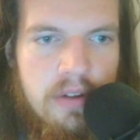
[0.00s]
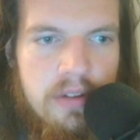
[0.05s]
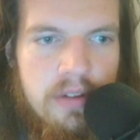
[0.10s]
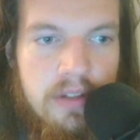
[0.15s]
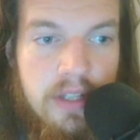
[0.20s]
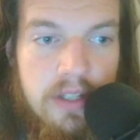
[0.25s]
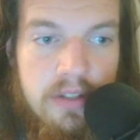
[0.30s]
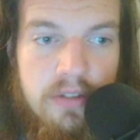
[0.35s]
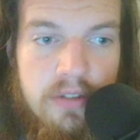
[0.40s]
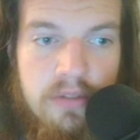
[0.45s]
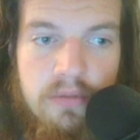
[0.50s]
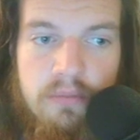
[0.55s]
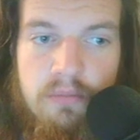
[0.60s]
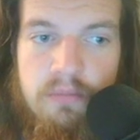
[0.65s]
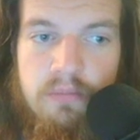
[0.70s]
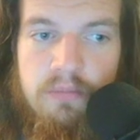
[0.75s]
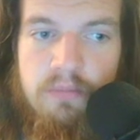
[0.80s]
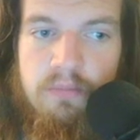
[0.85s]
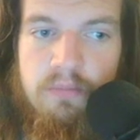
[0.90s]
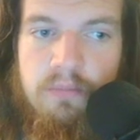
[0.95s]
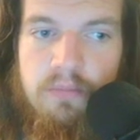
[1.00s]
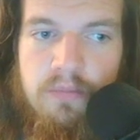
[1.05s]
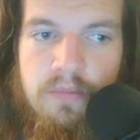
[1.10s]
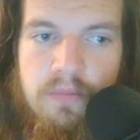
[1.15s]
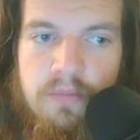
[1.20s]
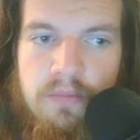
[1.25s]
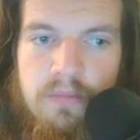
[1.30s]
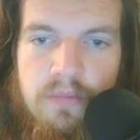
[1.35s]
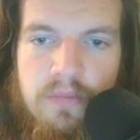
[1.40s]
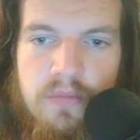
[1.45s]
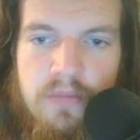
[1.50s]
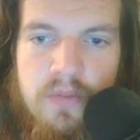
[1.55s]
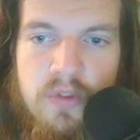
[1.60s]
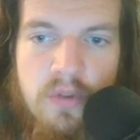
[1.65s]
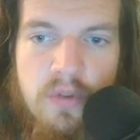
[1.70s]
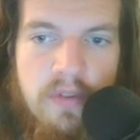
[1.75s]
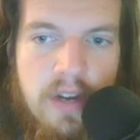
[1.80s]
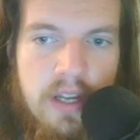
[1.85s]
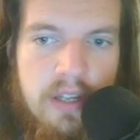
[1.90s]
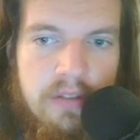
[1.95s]
that
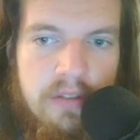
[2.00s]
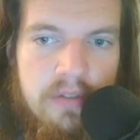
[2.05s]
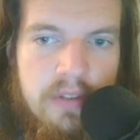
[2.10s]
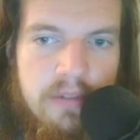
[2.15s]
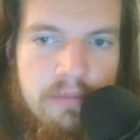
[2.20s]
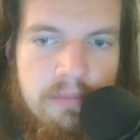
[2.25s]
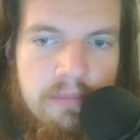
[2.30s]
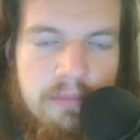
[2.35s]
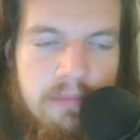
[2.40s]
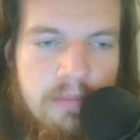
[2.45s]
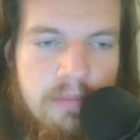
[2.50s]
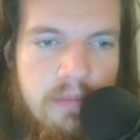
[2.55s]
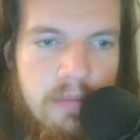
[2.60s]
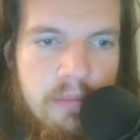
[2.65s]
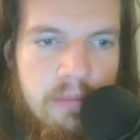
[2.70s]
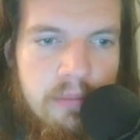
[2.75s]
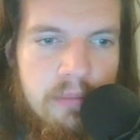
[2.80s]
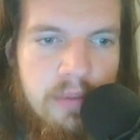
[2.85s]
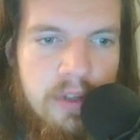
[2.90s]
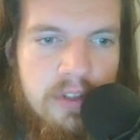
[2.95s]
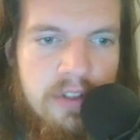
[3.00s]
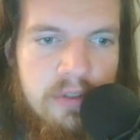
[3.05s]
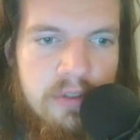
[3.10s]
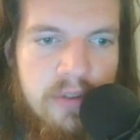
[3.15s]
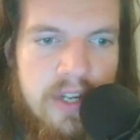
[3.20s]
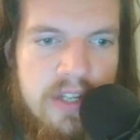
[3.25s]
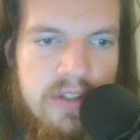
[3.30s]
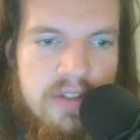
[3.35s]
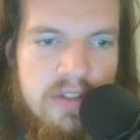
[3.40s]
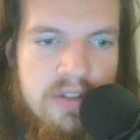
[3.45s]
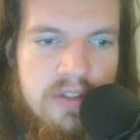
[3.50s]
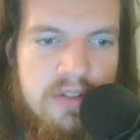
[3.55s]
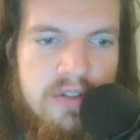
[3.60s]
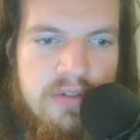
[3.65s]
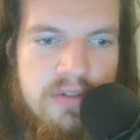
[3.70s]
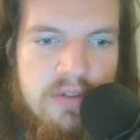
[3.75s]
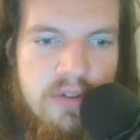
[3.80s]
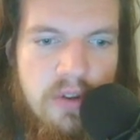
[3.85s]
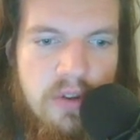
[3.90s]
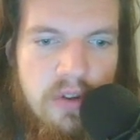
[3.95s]
survived, but the rest
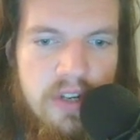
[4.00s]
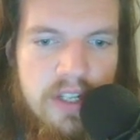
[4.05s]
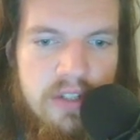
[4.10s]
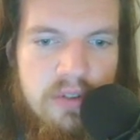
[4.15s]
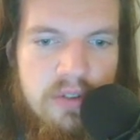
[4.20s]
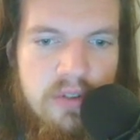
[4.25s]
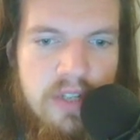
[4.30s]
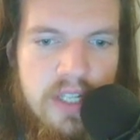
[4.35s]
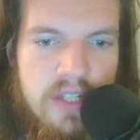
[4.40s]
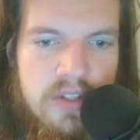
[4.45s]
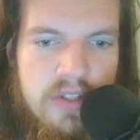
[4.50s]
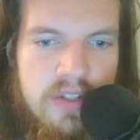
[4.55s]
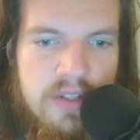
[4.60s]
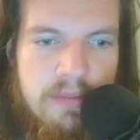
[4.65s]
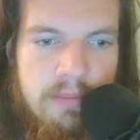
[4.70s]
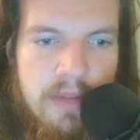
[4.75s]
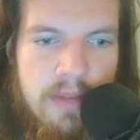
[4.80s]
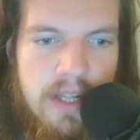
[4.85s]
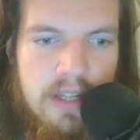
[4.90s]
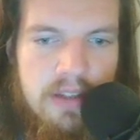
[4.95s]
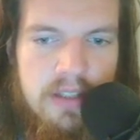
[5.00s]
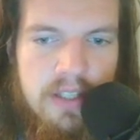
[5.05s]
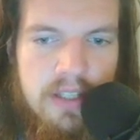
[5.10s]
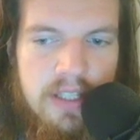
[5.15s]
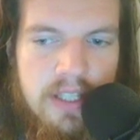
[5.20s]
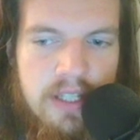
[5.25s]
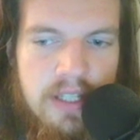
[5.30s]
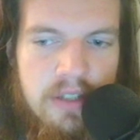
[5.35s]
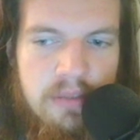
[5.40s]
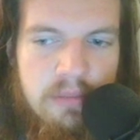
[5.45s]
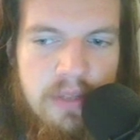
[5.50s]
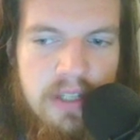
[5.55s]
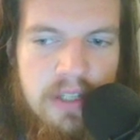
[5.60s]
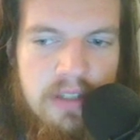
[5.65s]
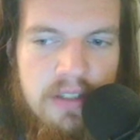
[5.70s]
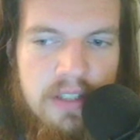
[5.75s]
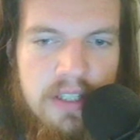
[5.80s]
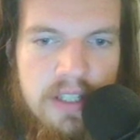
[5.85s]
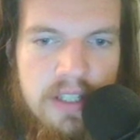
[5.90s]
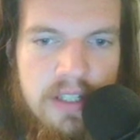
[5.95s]
turn into this melting
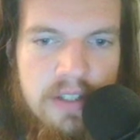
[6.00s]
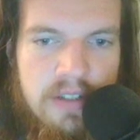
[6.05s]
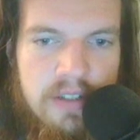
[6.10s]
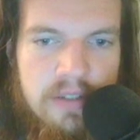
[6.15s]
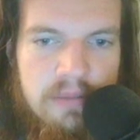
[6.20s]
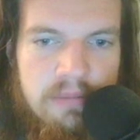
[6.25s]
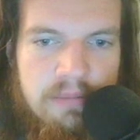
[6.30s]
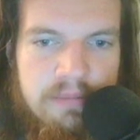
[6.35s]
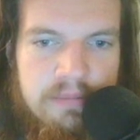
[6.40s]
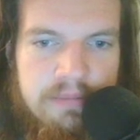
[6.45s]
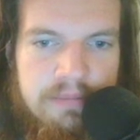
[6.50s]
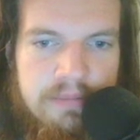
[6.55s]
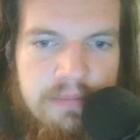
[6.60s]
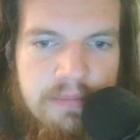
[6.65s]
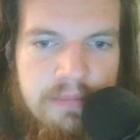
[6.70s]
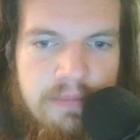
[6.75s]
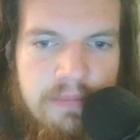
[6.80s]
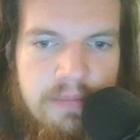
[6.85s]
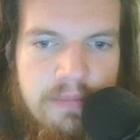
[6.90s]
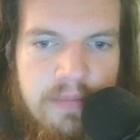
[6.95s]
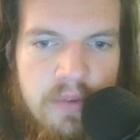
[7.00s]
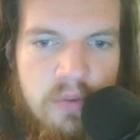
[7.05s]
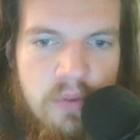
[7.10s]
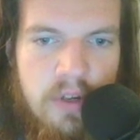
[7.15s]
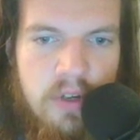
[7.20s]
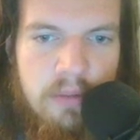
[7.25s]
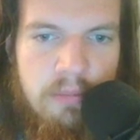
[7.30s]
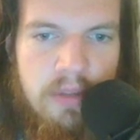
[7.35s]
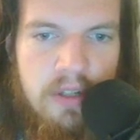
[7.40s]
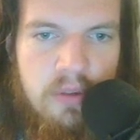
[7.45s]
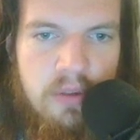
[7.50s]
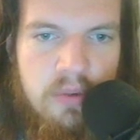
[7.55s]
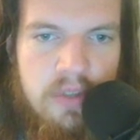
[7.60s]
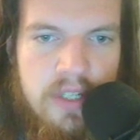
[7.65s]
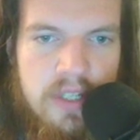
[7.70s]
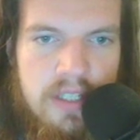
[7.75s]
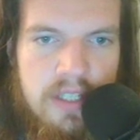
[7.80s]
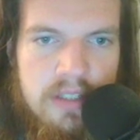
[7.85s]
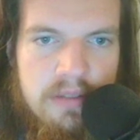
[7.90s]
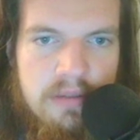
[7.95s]
here, rock
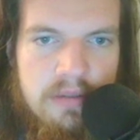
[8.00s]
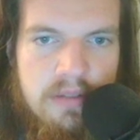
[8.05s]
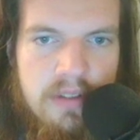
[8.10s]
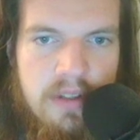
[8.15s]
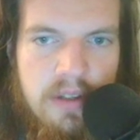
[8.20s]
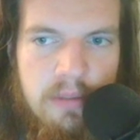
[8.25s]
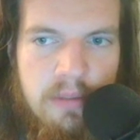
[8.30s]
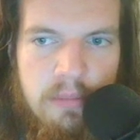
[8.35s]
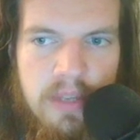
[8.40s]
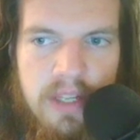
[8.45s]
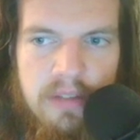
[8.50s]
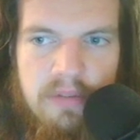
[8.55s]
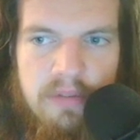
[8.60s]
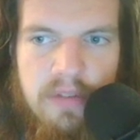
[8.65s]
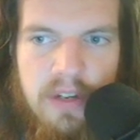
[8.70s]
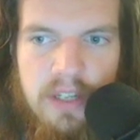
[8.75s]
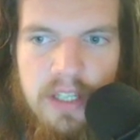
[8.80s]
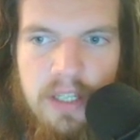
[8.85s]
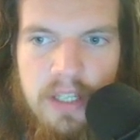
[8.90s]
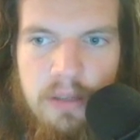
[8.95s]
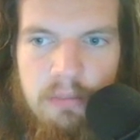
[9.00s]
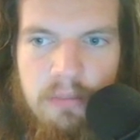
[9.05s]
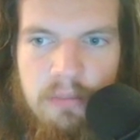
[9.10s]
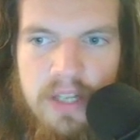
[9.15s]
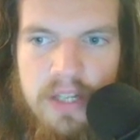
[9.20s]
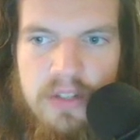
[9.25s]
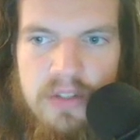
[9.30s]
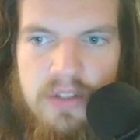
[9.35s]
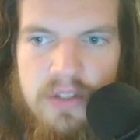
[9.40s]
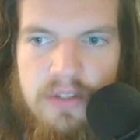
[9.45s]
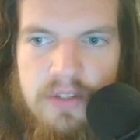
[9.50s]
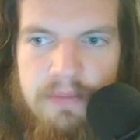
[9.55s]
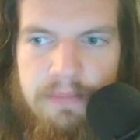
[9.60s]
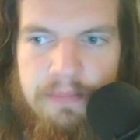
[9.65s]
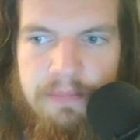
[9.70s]
ballooning, big fucking mess.